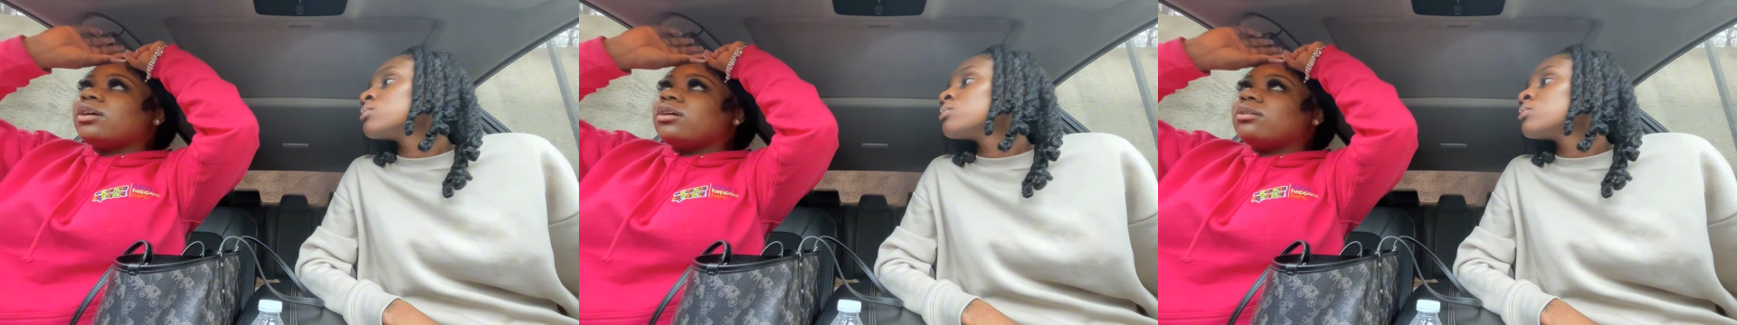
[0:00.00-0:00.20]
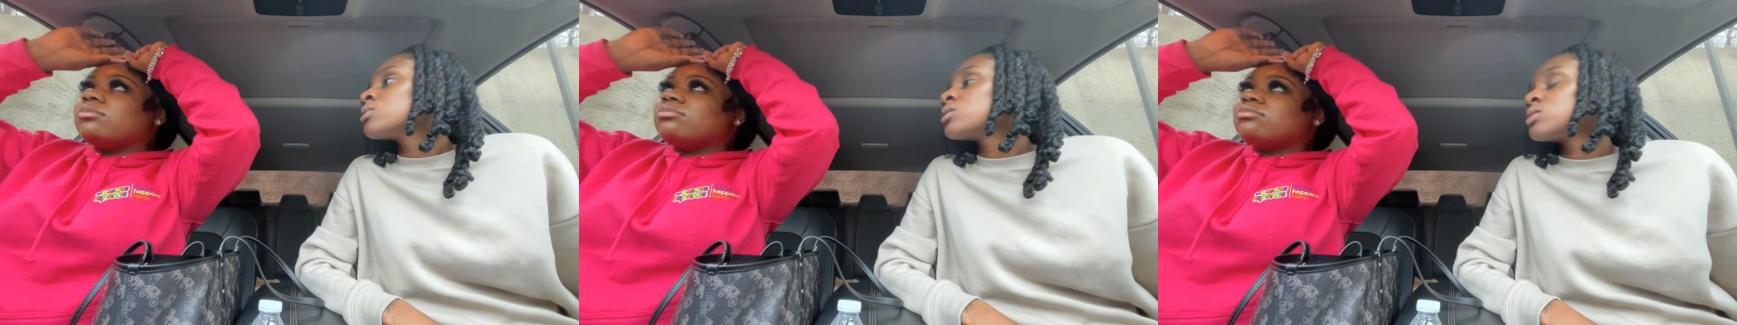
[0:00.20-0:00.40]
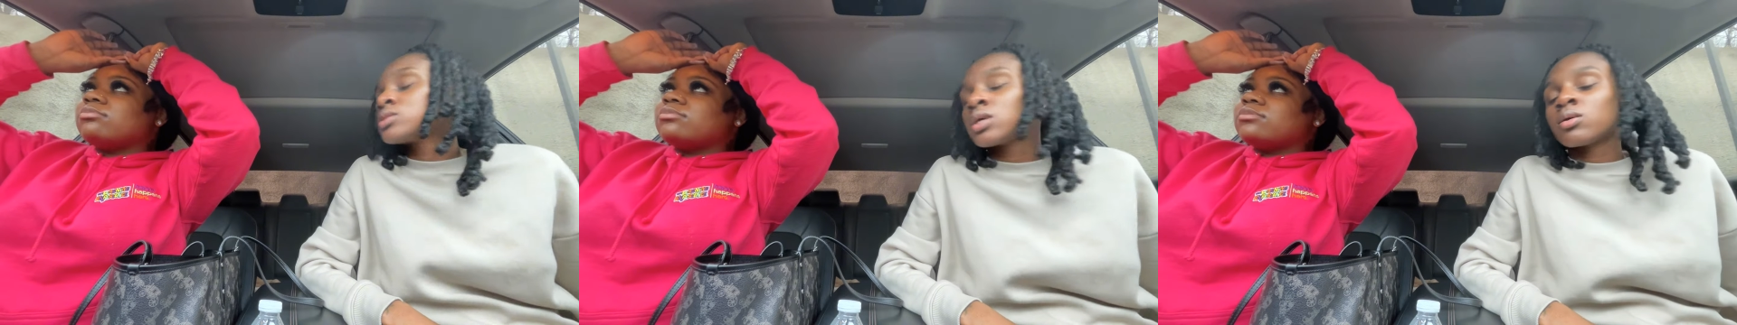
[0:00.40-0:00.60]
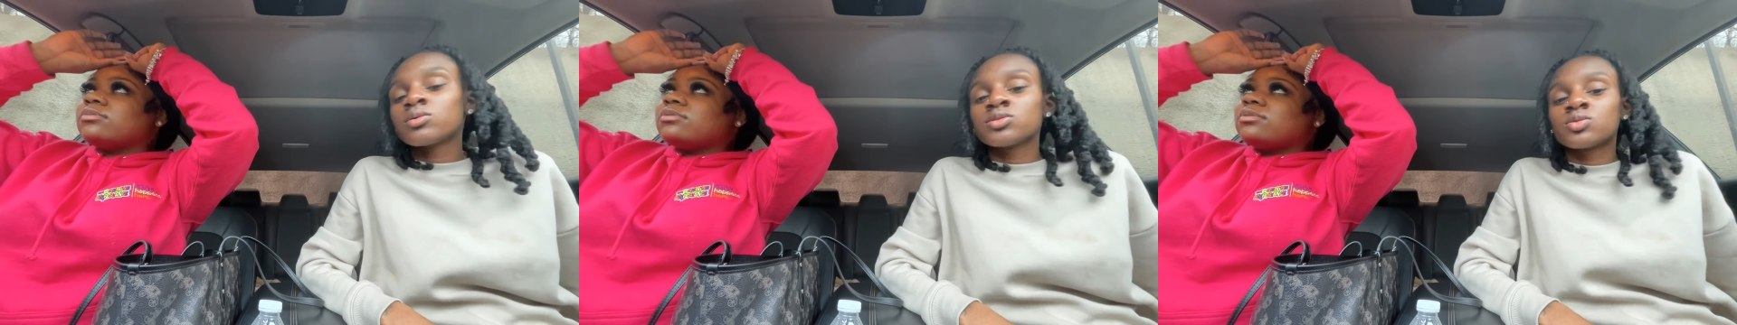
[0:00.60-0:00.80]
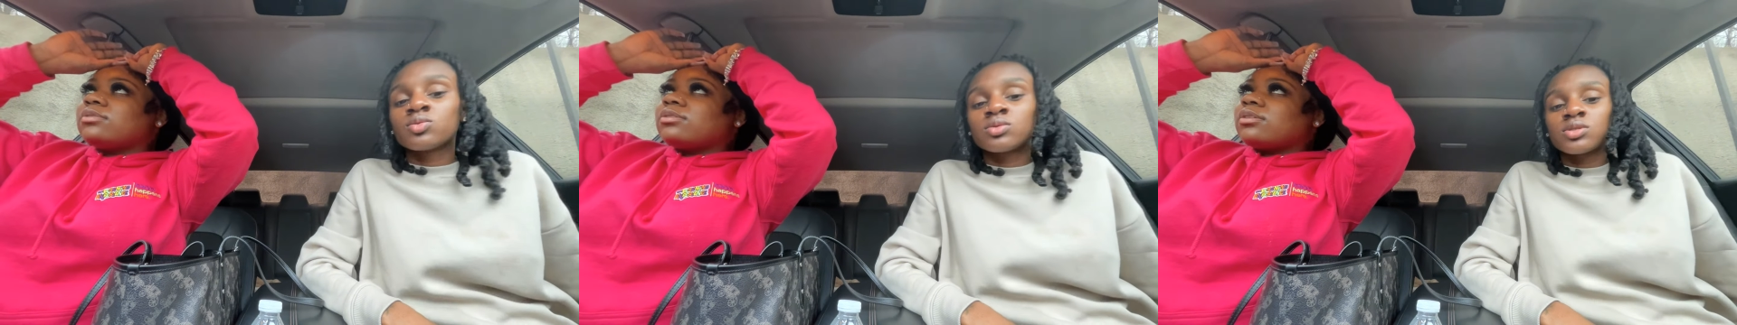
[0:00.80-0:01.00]
Speaker 1: up? Because I
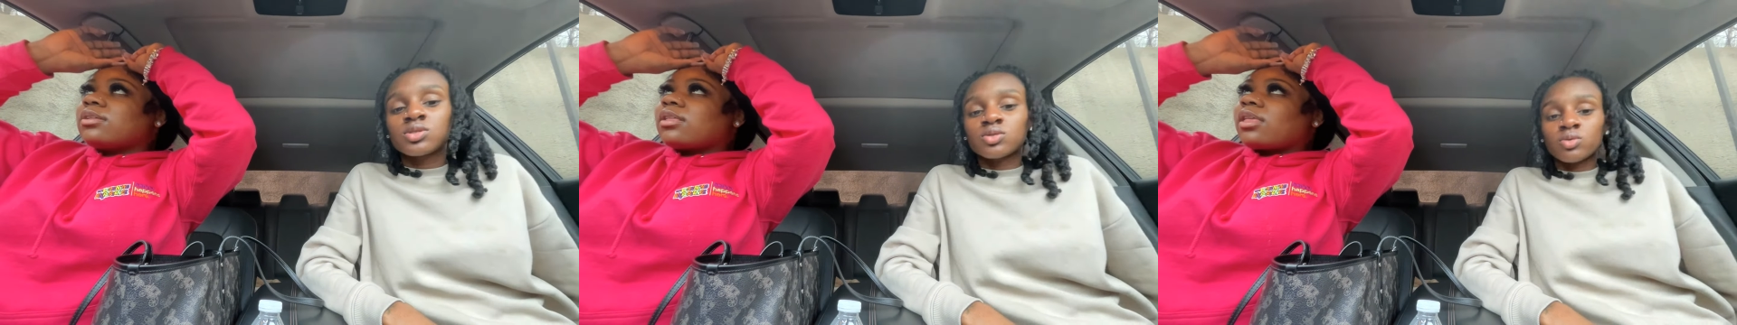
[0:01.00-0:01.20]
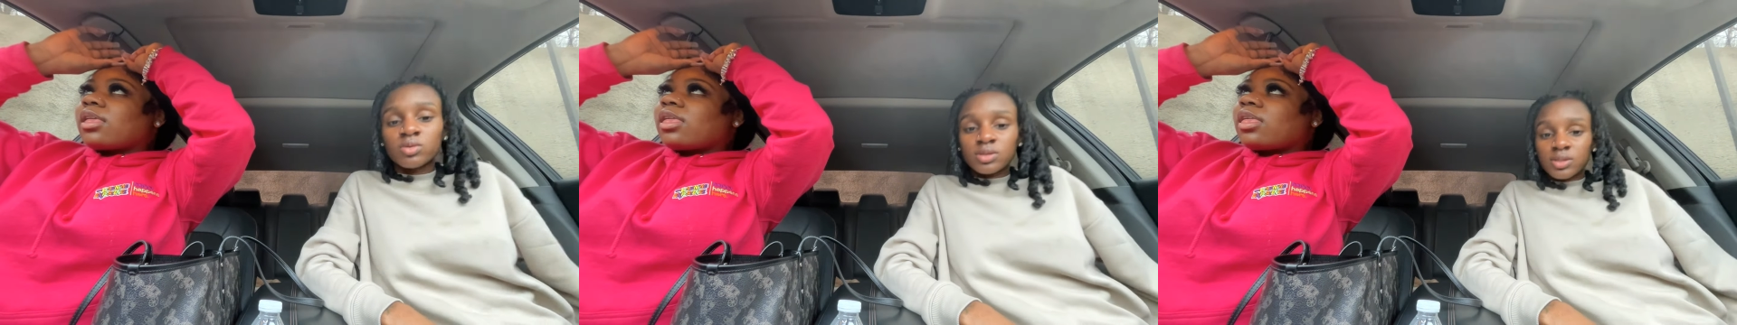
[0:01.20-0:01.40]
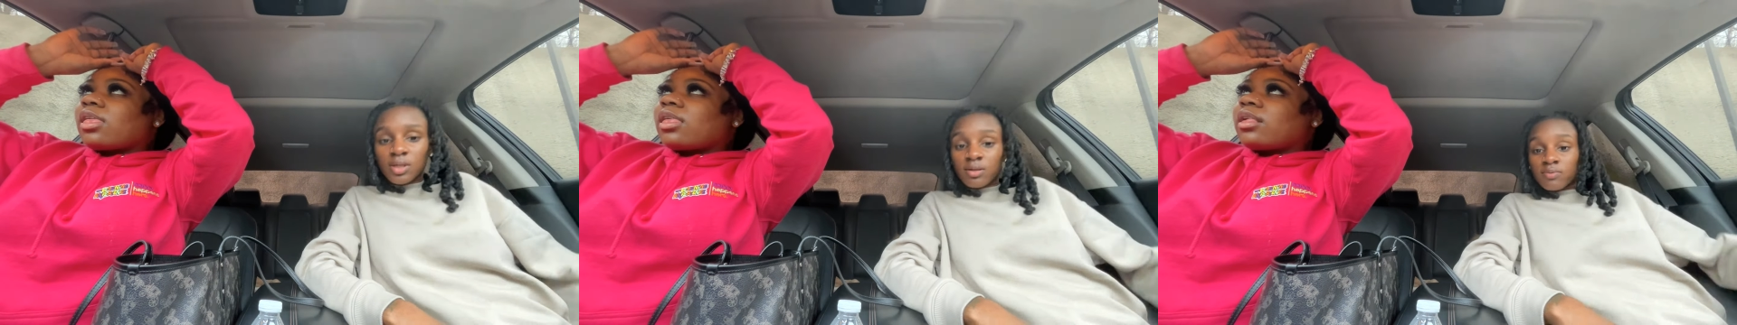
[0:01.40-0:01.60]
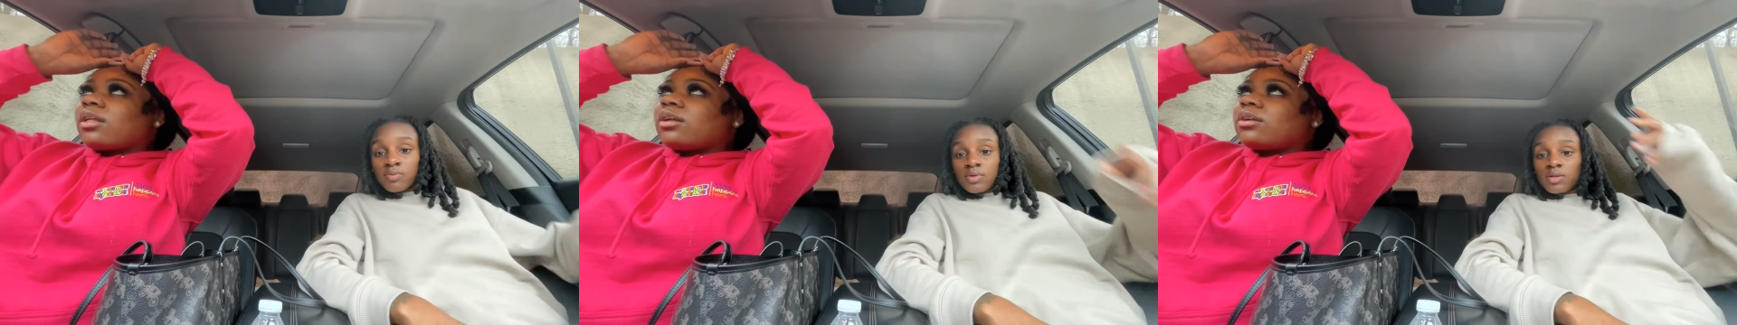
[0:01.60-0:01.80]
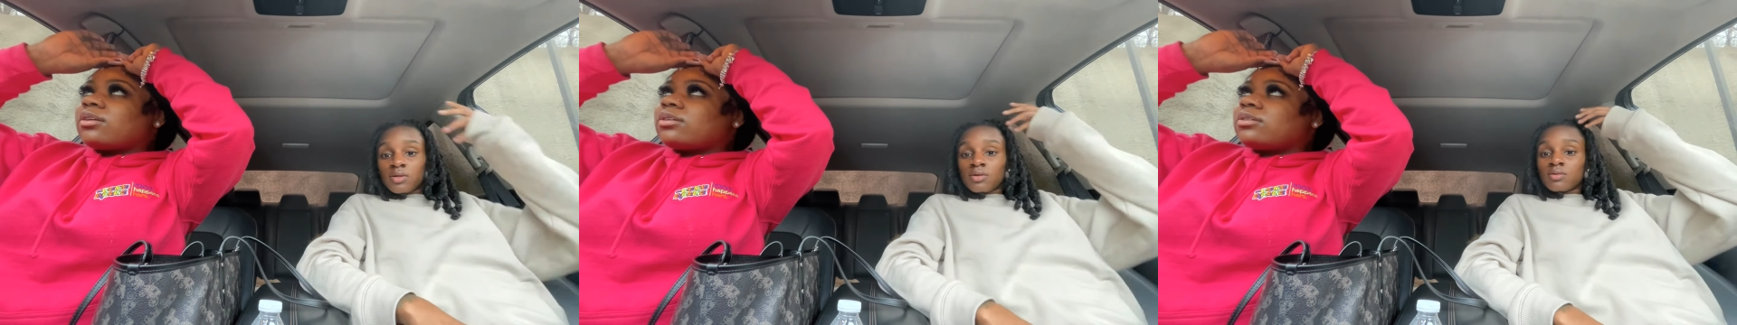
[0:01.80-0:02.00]
was doing a storytelling
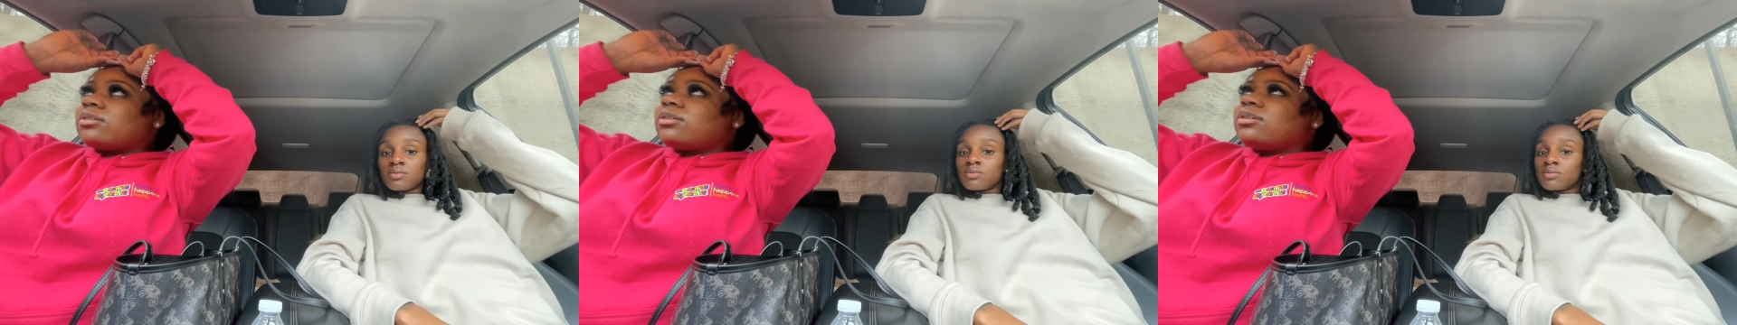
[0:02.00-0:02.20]
video.